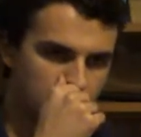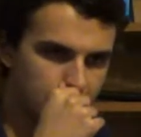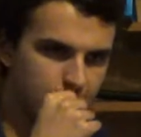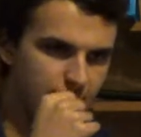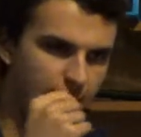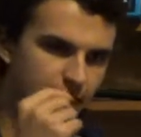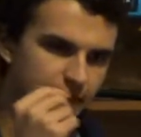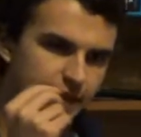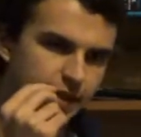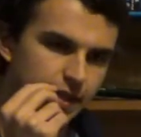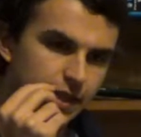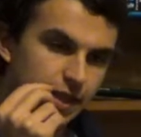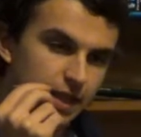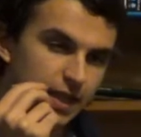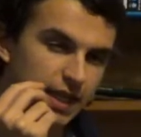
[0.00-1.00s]
then
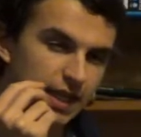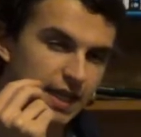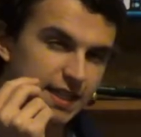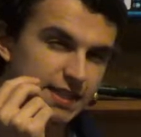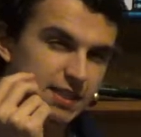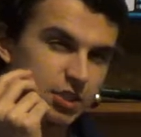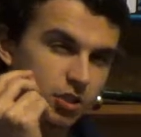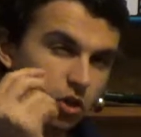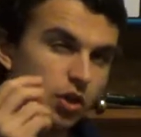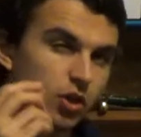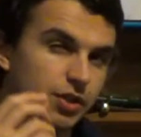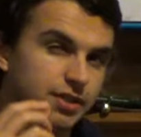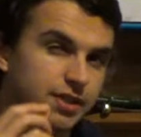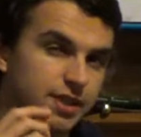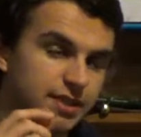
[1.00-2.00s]
it's
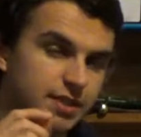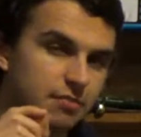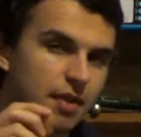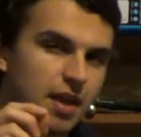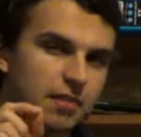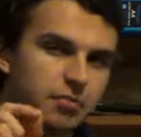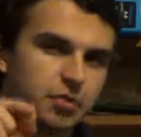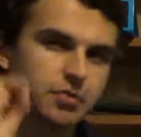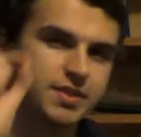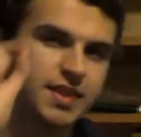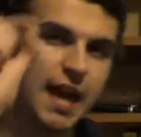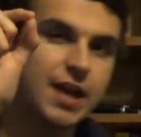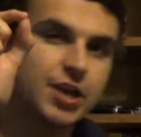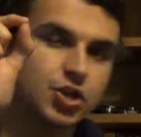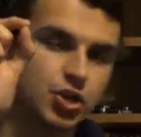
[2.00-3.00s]
good to make
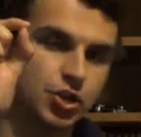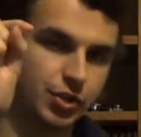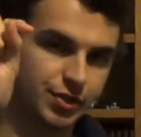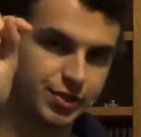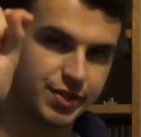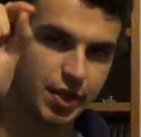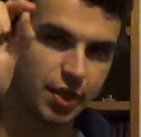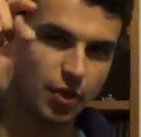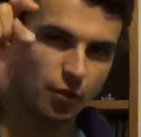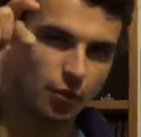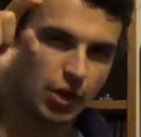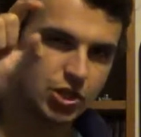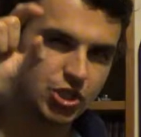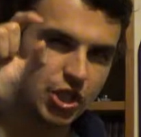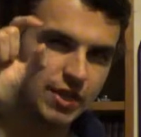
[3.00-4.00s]
mutations
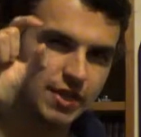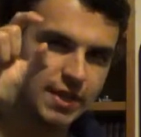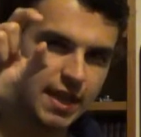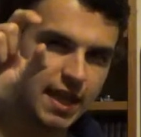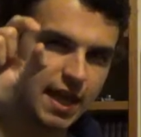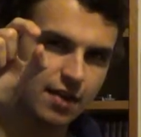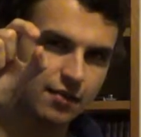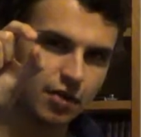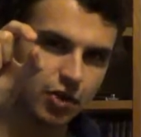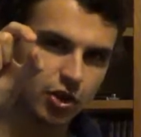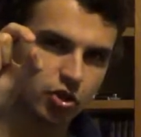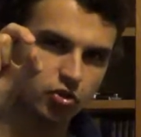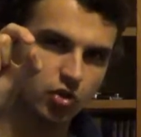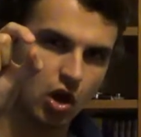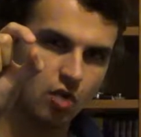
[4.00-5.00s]
which are nearer the
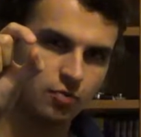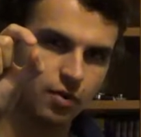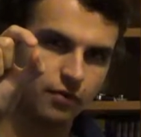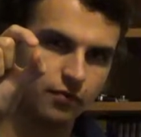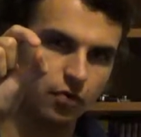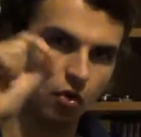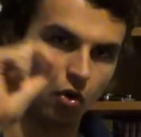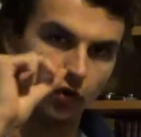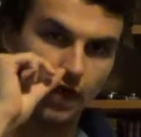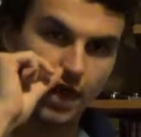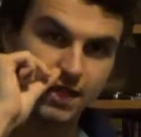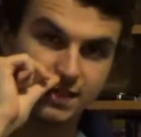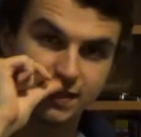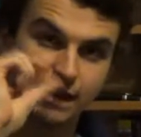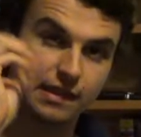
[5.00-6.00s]
chromophore.
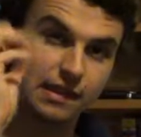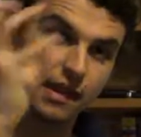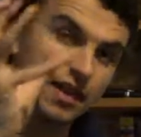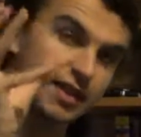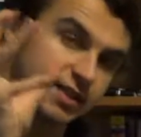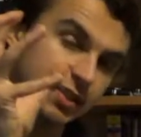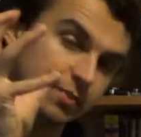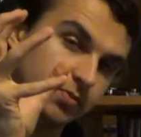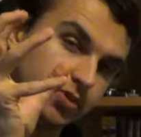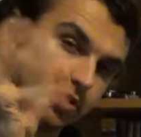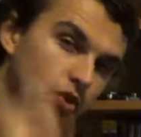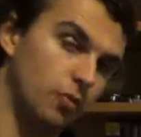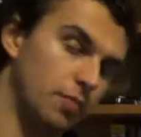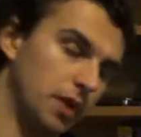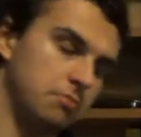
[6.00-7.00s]
That's the light
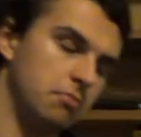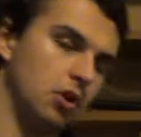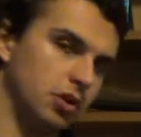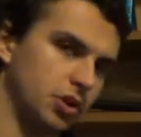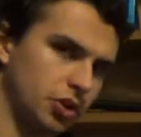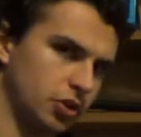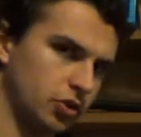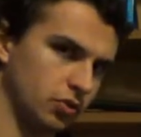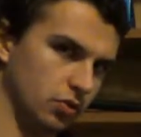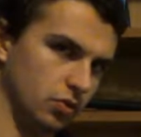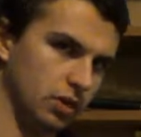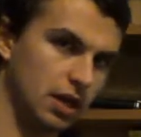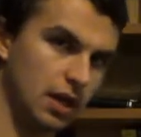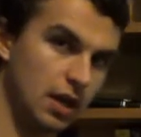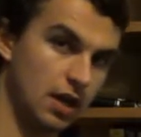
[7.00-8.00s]
absorbing
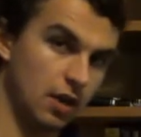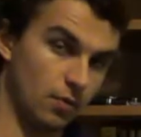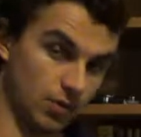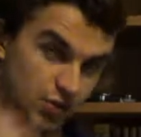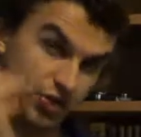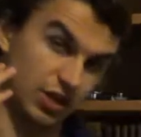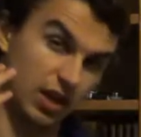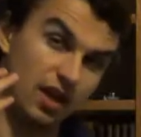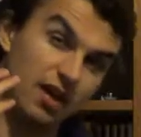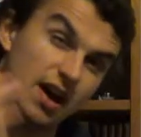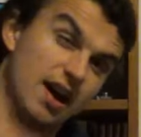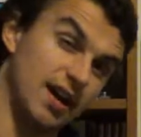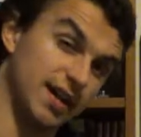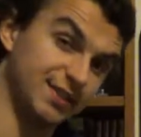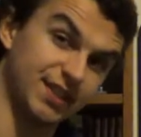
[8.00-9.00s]
molecule, which in
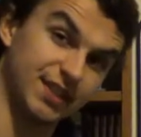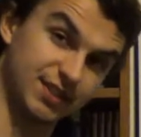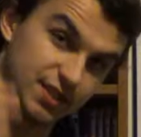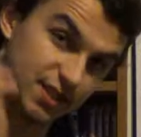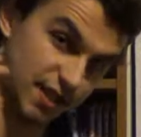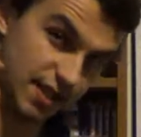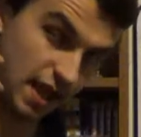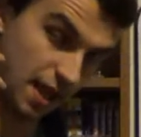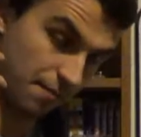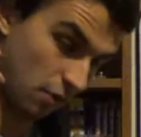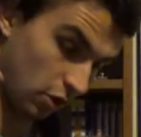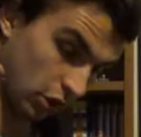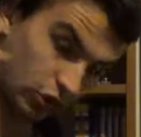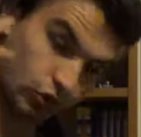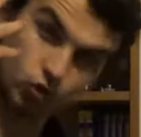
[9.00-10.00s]
our eyes is the
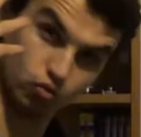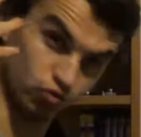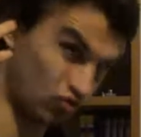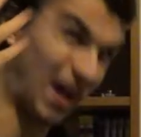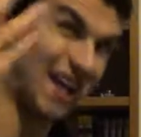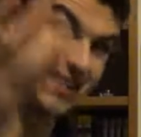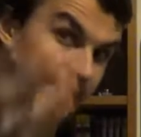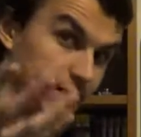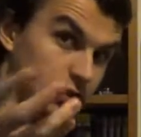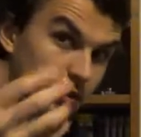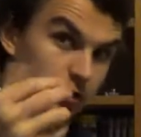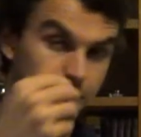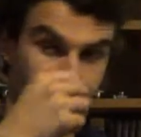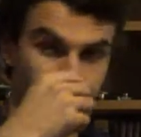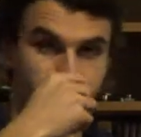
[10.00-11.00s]
molecule retinal.